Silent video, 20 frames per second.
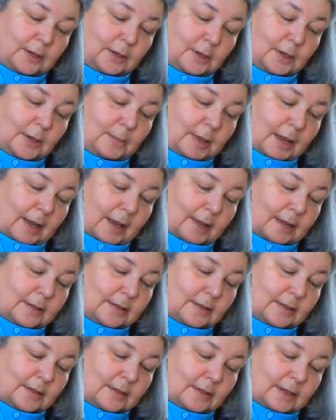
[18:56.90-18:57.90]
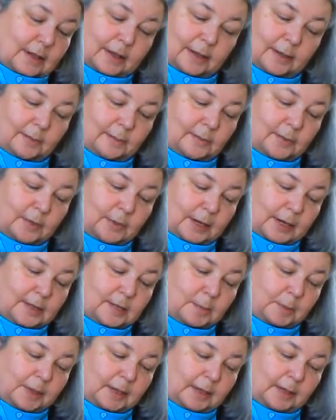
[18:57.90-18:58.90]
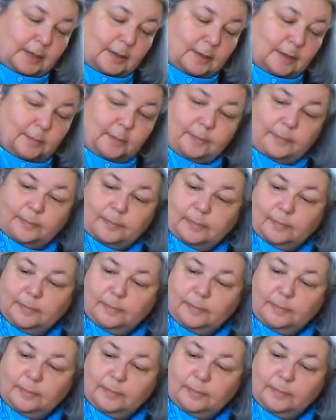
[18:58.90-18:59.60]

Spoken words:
good about transplanting them.